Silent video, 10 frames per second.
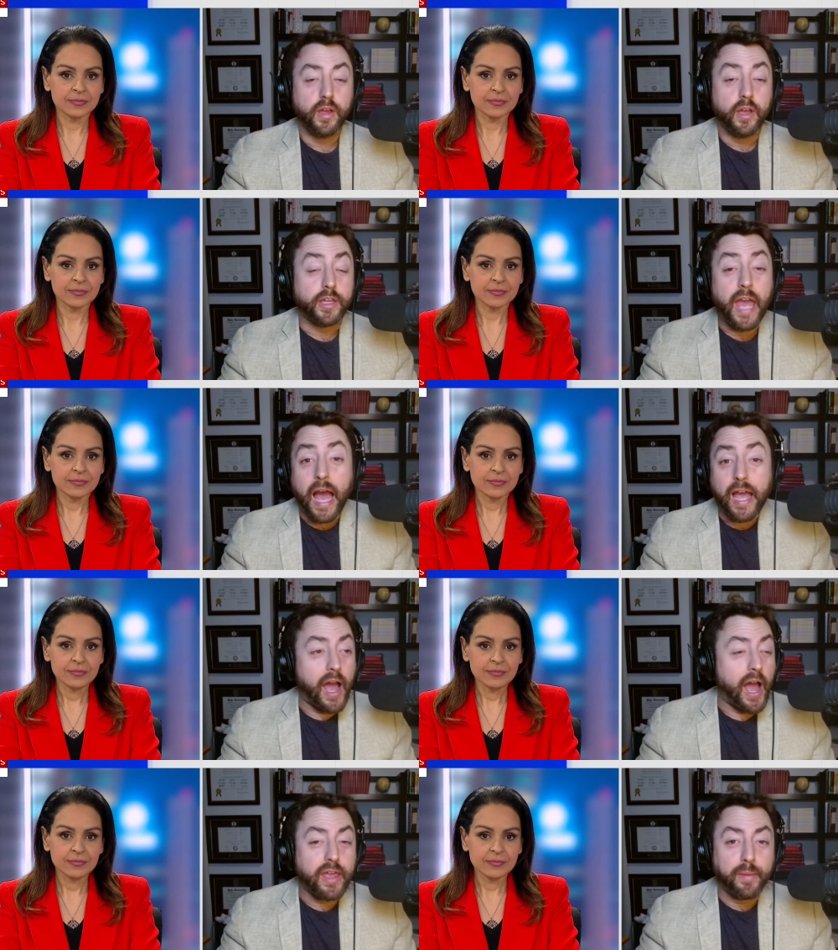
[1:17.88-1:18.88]
Speaker 1: Yeah,
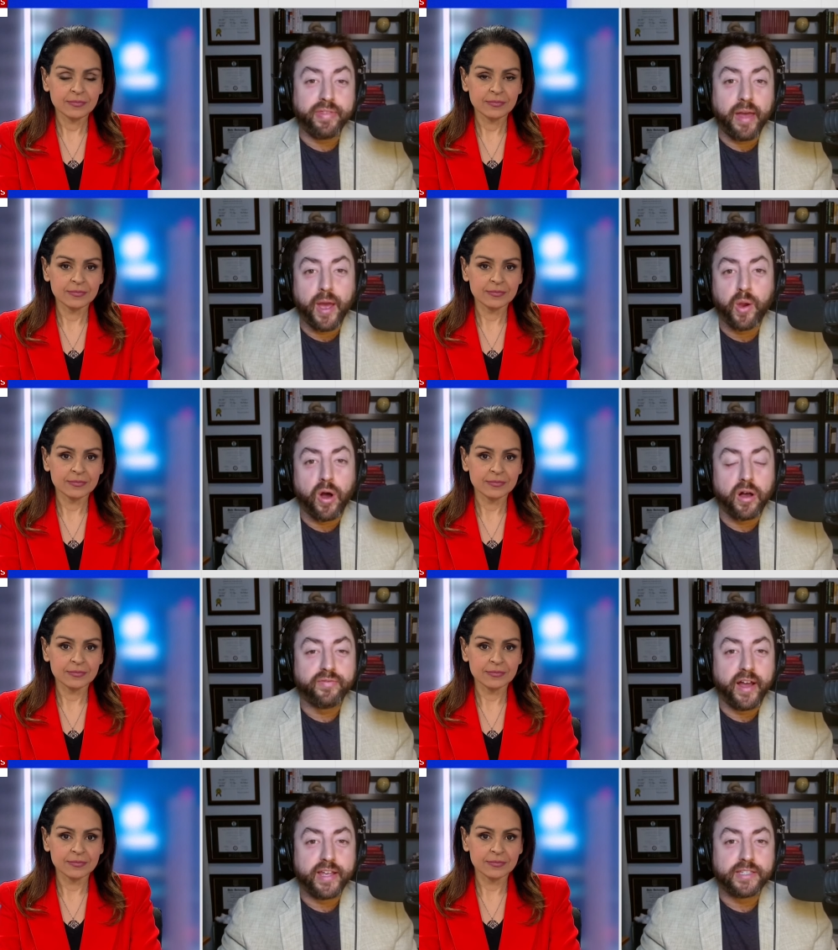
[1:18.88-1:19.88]
I, I mean, that might
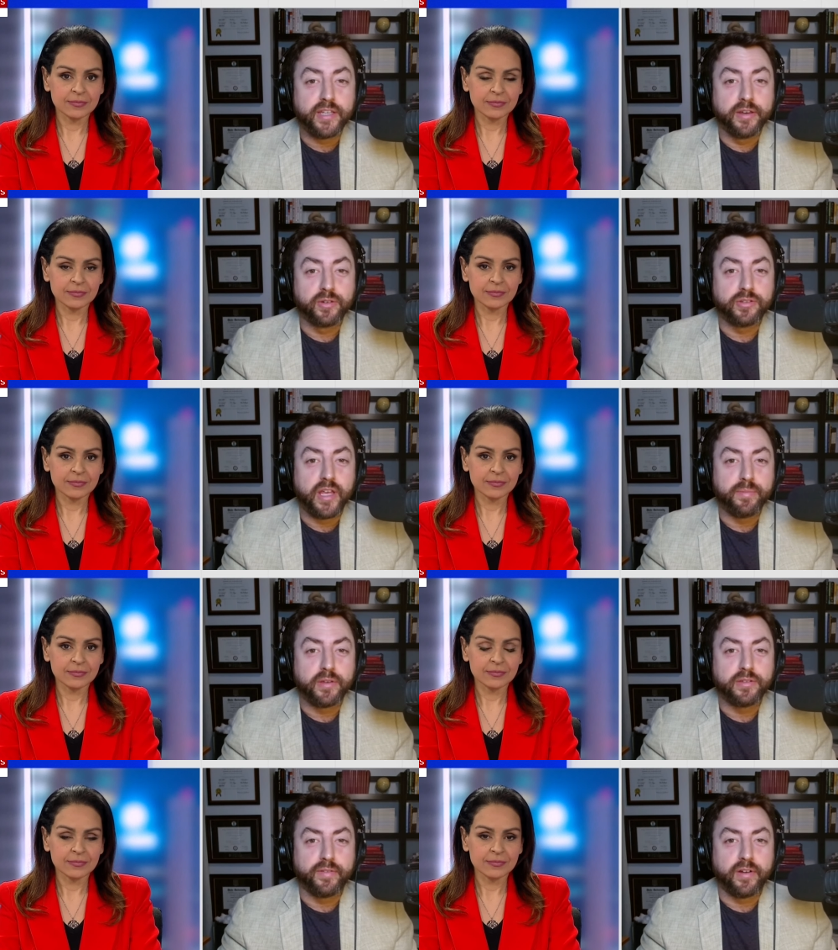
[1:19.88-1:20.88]
qualify as the
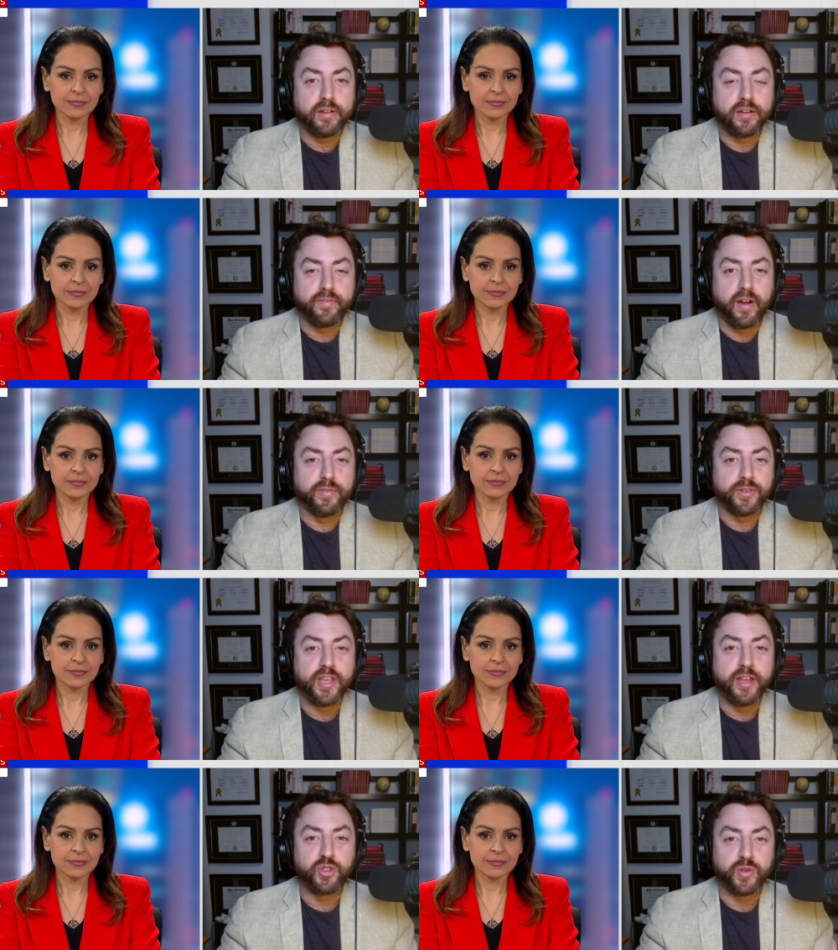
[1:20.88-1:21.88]
understatement of of, of the
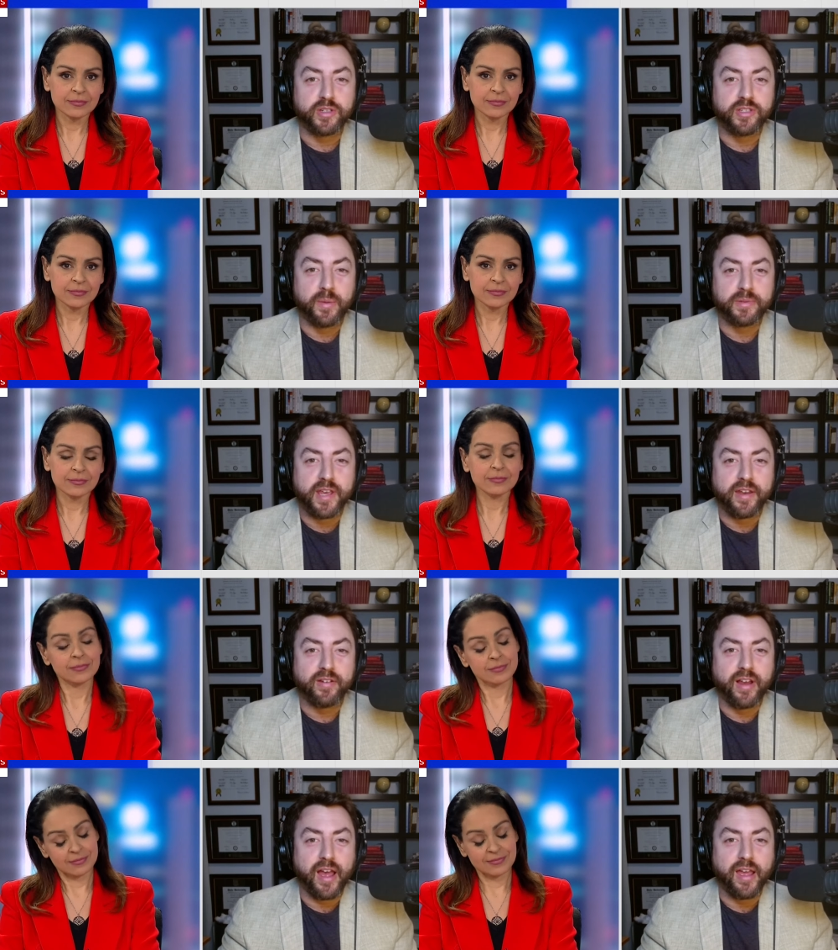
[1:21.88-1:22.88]
century,
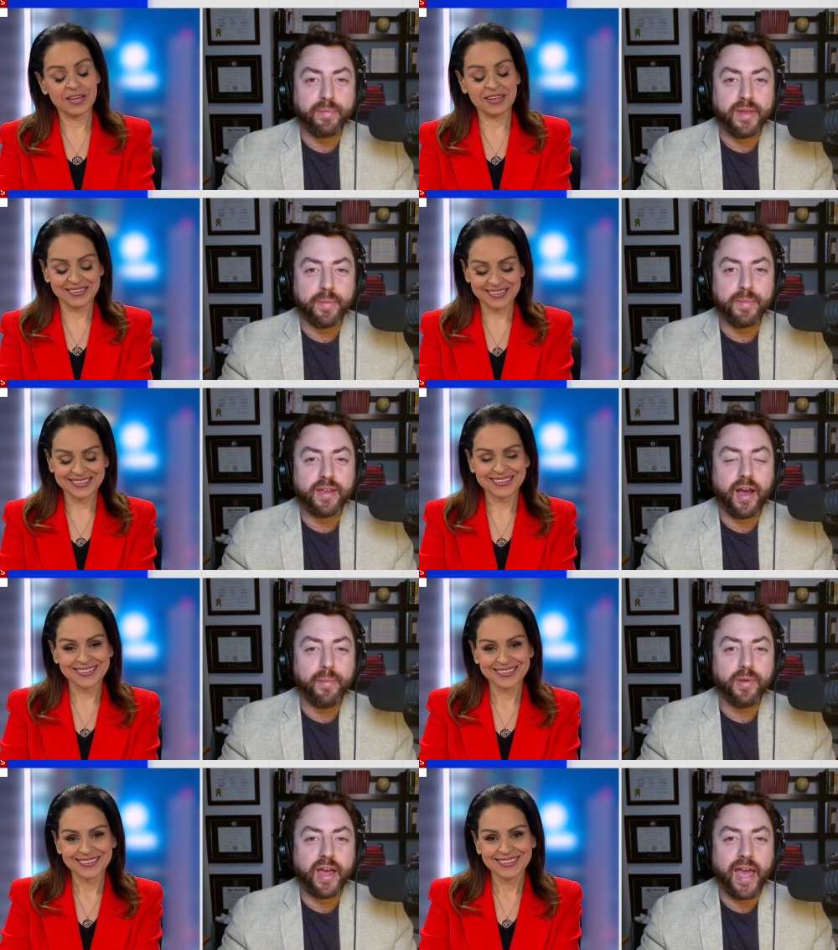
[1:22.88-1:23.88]
substandard. I, I mean, I mean,
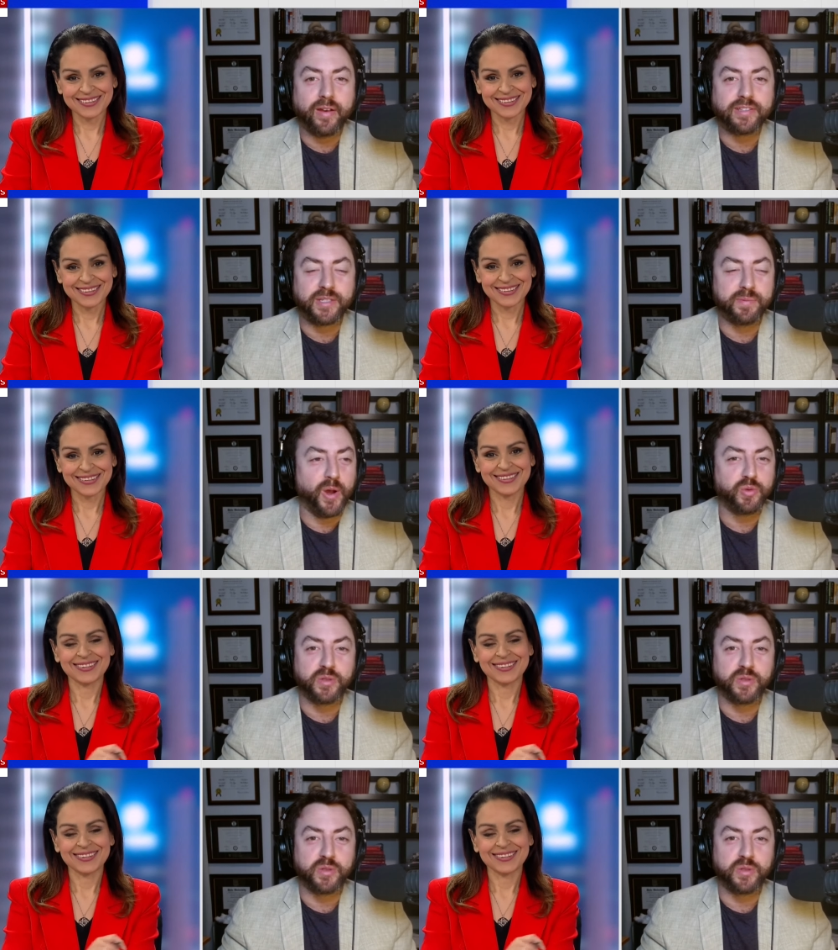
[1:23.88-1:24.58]
Kamala Harris, I suppose, was